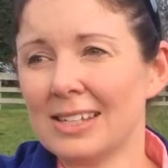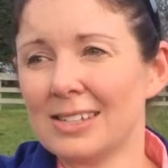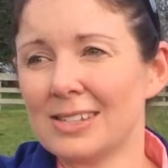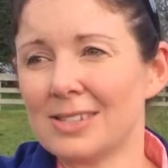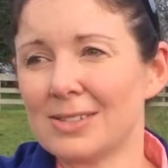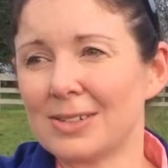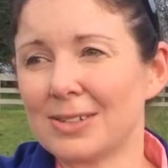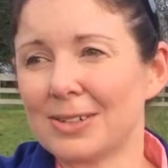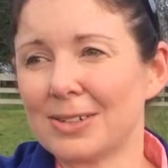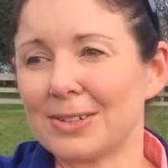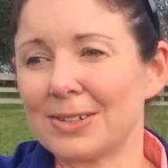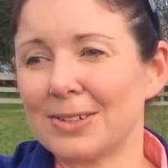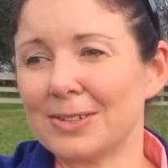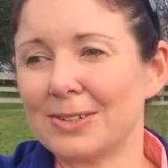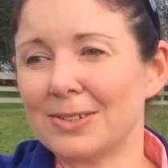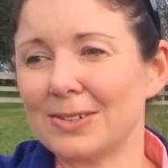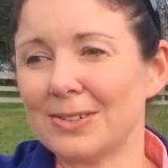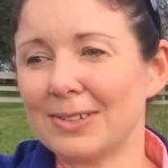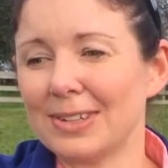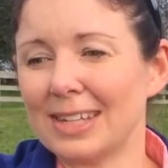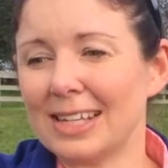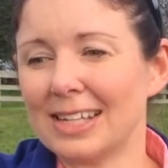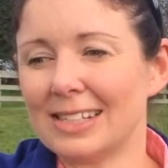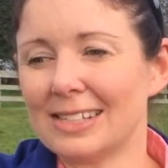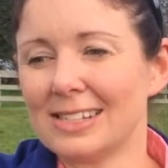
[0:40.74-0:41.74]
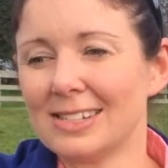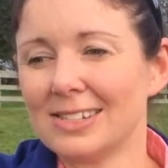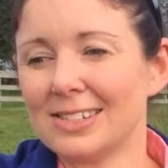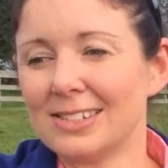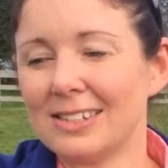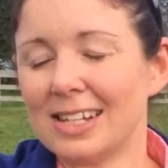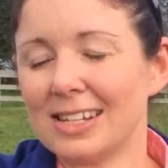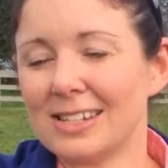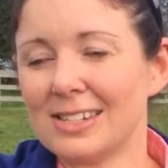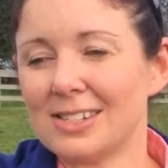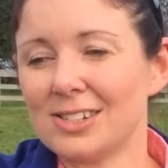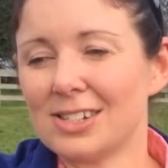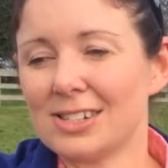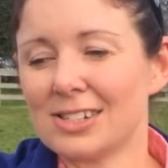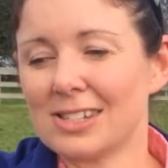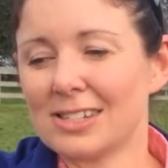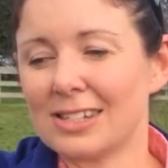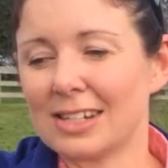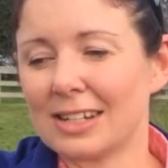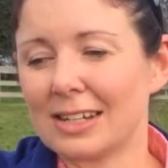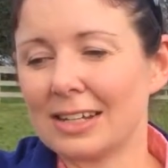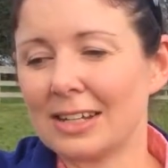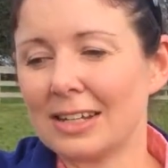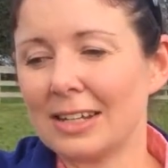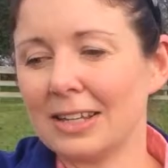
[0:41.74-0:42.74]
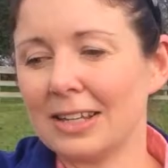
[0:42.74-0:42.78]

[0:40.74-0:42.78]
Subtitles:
So it's just